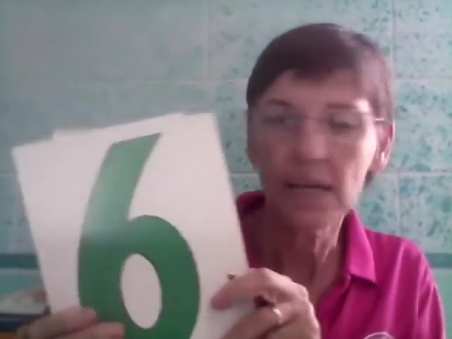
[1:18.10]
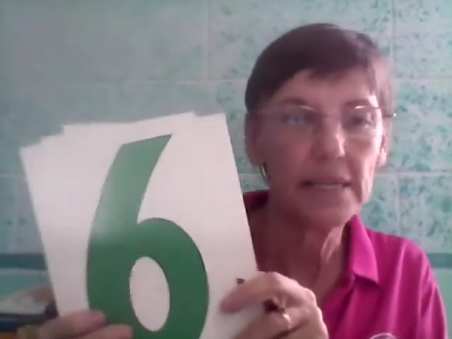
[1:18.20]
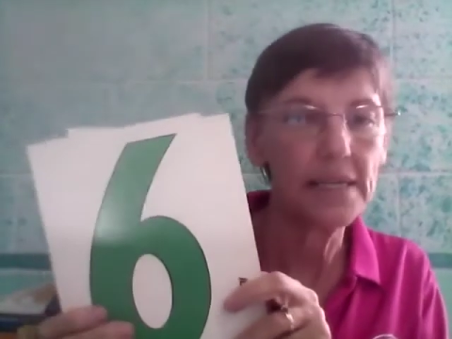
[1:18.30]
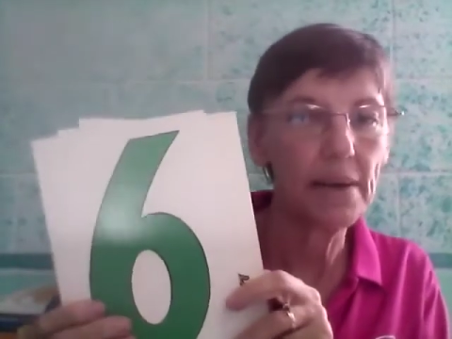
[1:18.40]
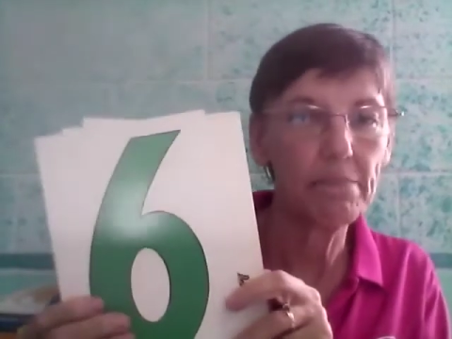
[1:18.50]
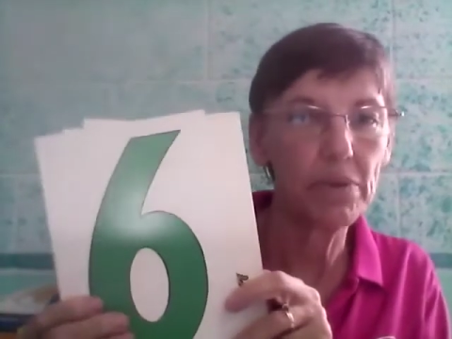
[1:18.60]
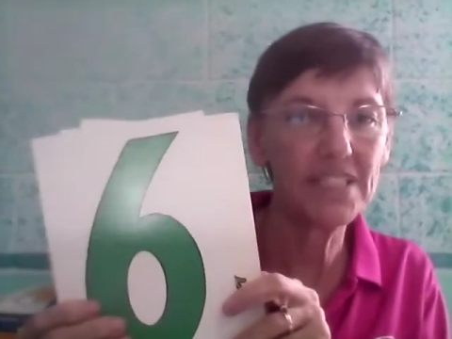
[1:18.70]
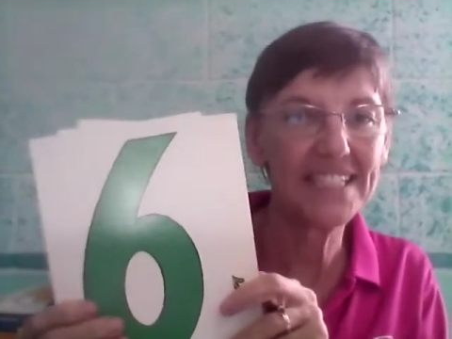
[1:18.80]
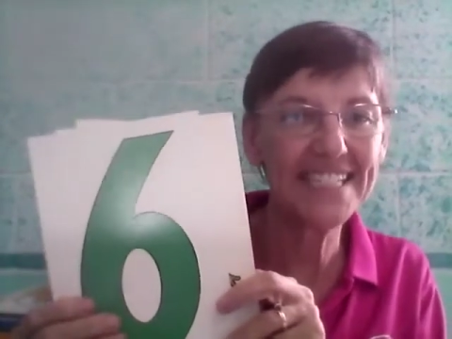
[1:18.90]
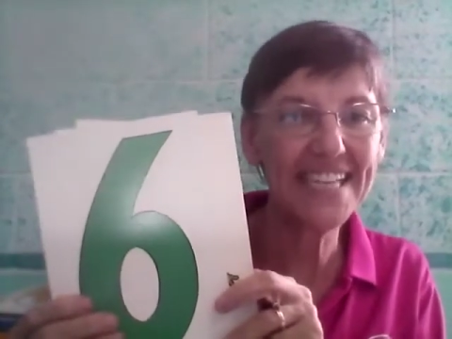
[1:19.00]
Number
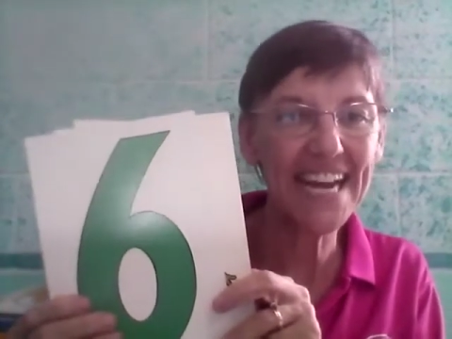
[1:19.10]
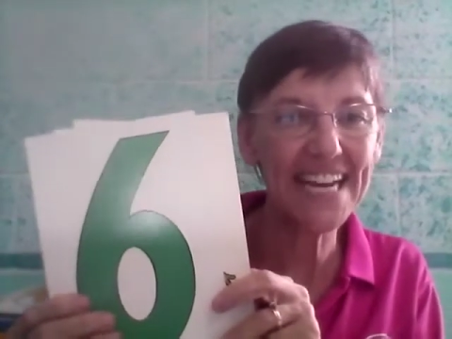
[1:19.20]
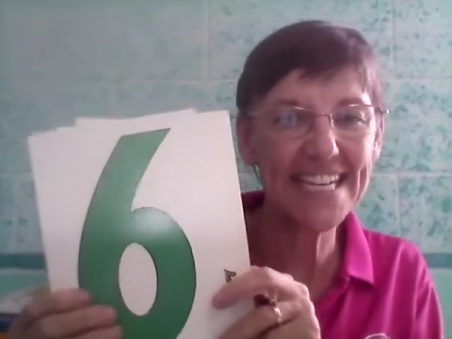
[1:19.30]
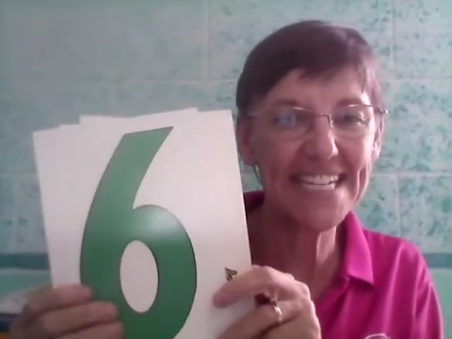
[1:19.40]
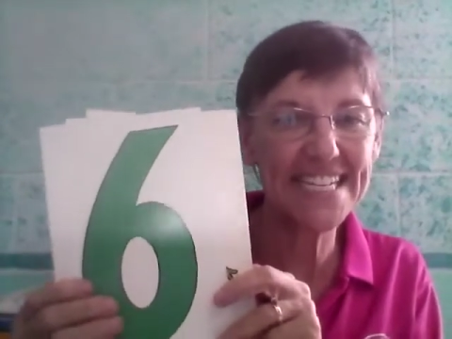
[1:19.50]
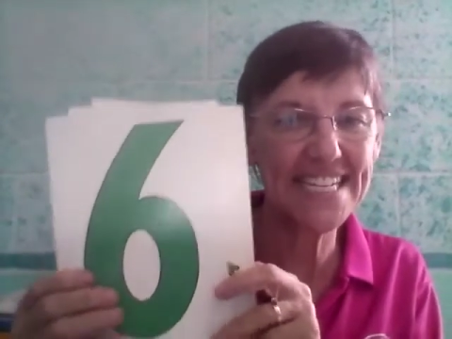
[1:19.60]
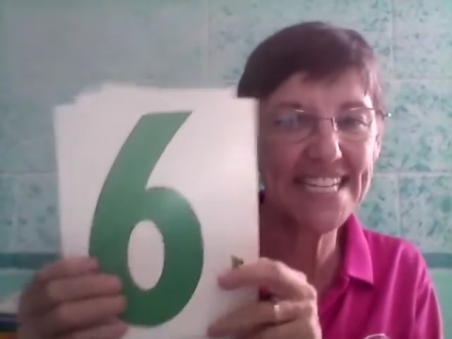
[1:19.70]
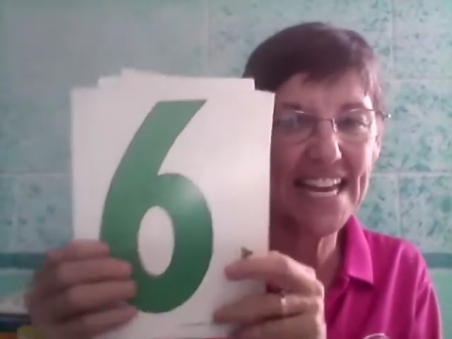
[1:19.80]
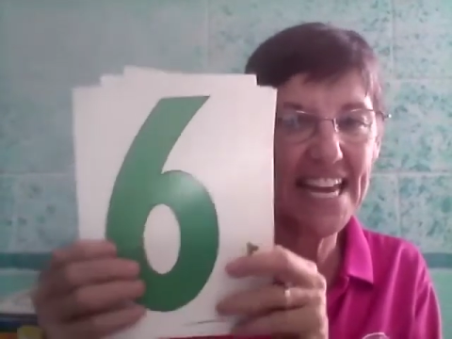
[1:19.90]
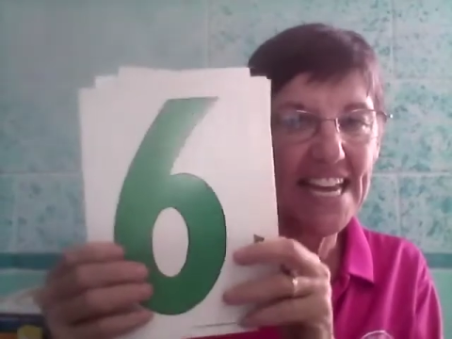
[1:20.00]
six.
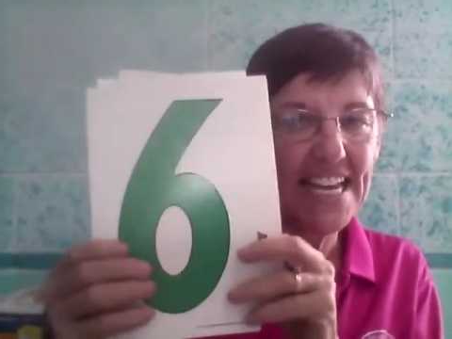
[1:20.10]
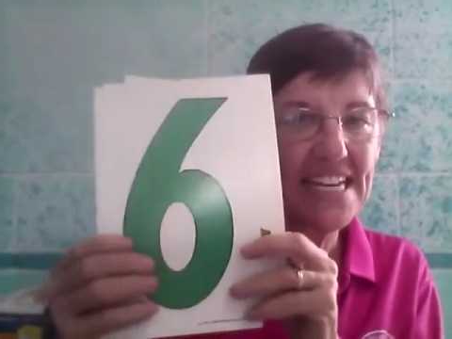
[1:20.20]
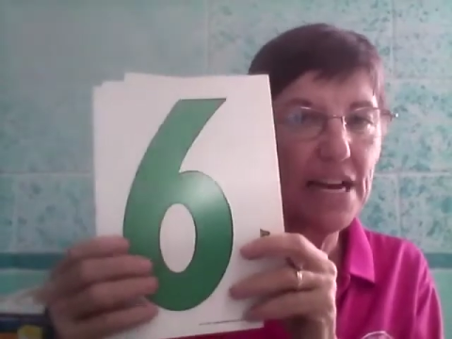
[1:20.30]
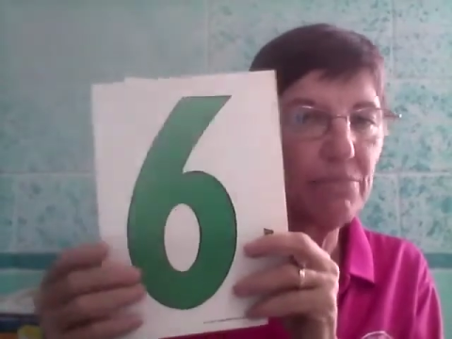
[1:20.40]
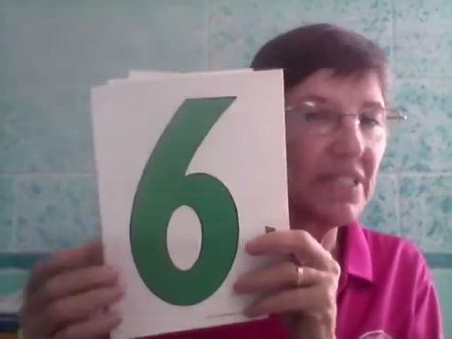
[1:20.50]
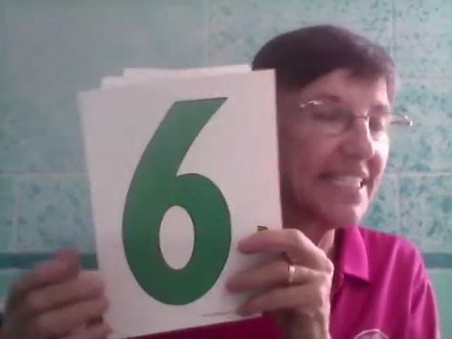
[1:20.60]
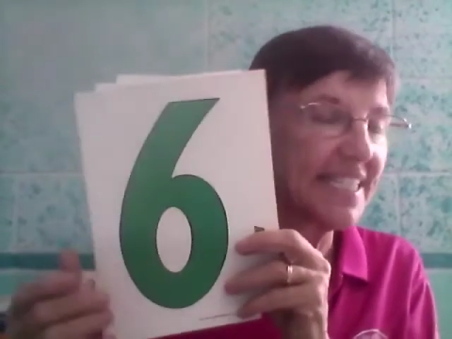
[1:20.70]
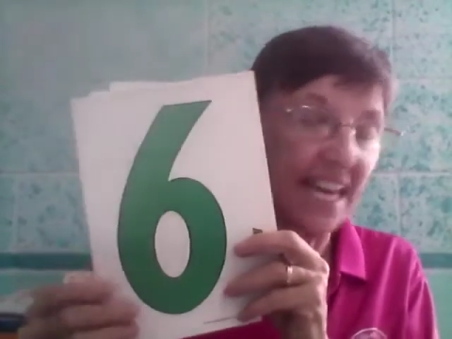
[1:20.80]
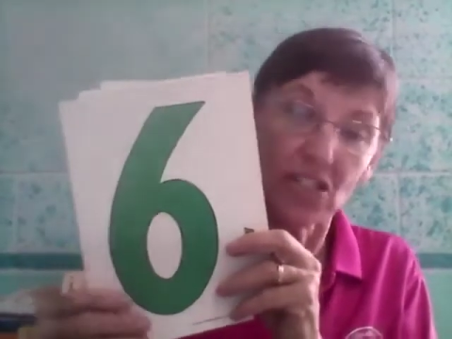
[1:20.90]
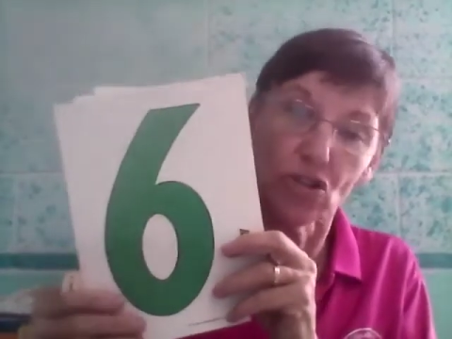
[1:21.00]
Number
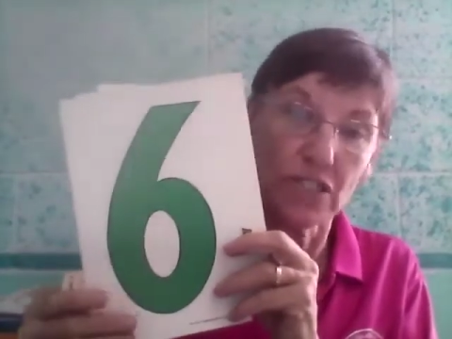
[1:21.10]
six, or